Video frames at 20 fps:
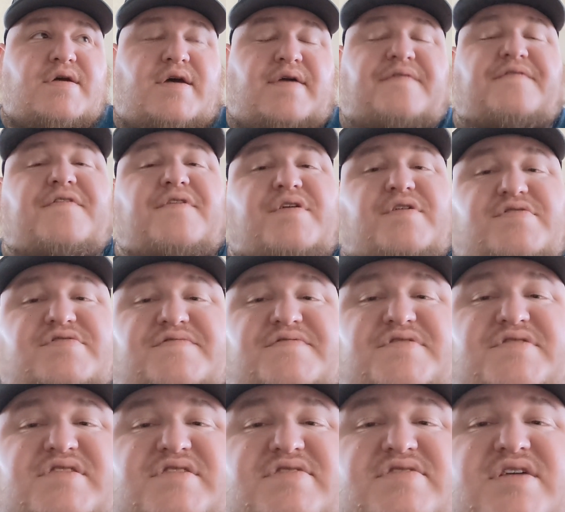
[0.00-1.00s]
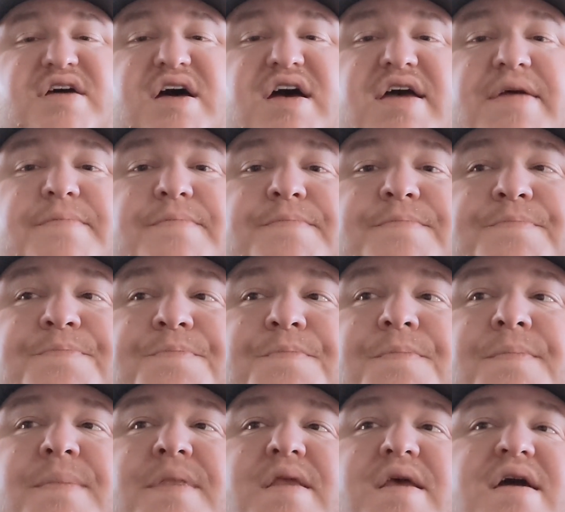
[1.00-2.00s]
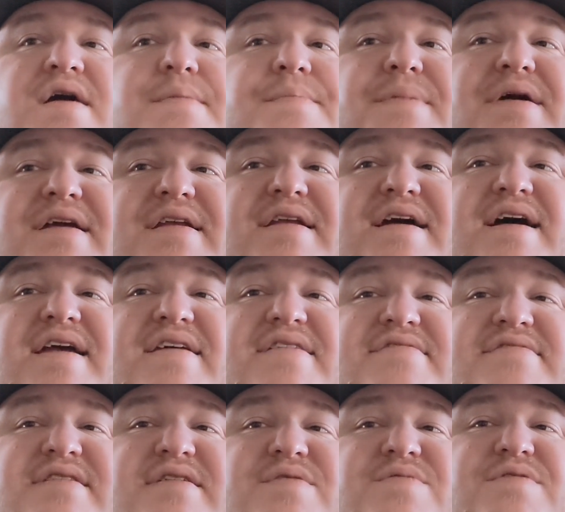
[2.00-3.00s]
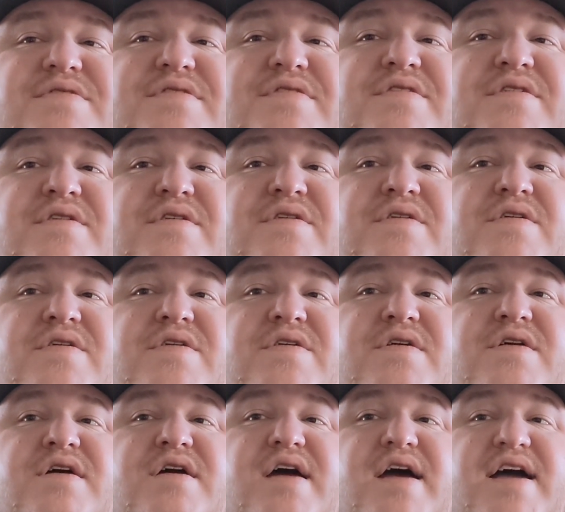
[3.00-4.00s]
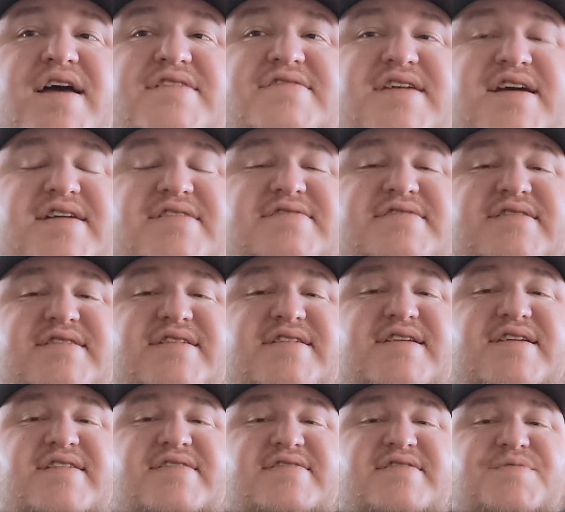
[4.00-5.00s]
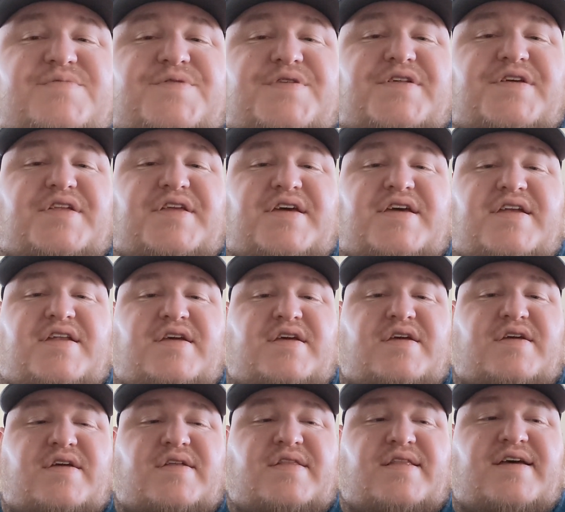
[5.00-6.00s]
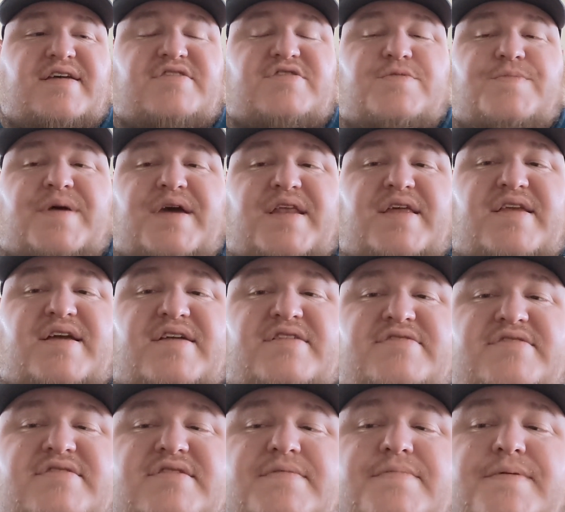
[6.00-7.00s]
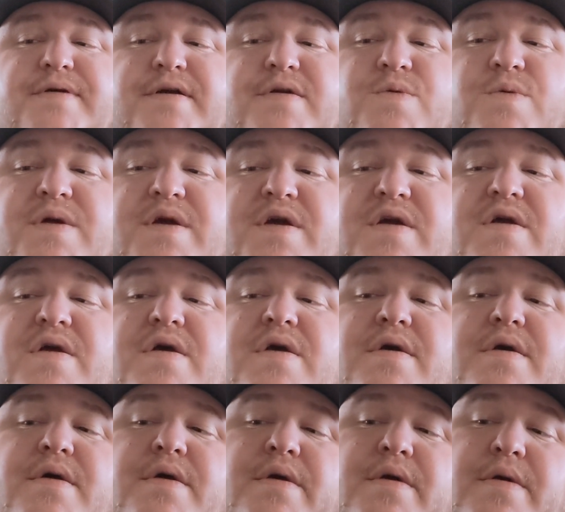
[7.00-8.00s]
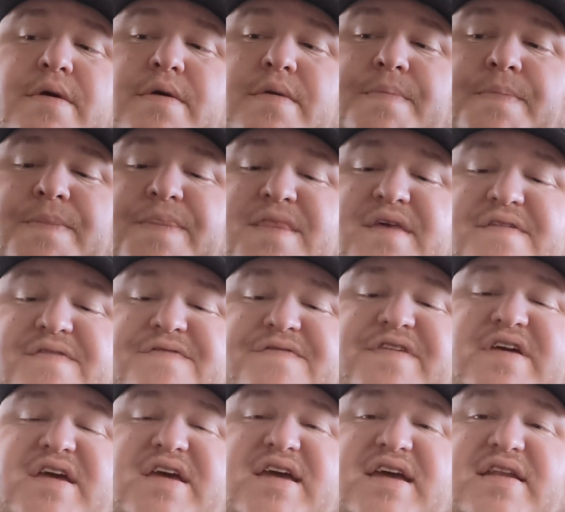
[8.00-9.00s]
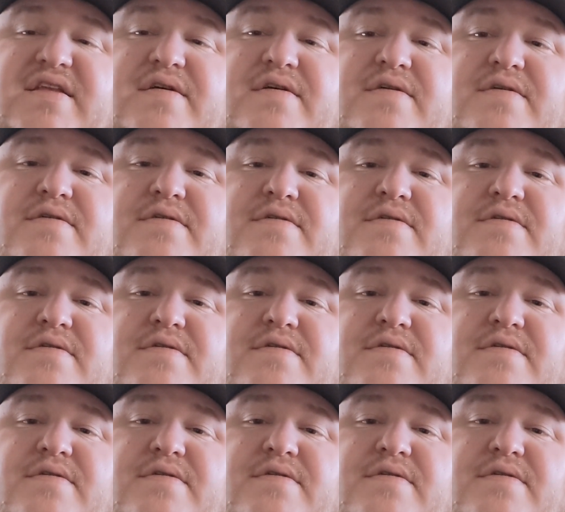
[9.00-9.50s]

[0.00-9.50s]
and for those of us that saw it, it might not have sounded as excellent as it really did unless you paid attention to the part where the feed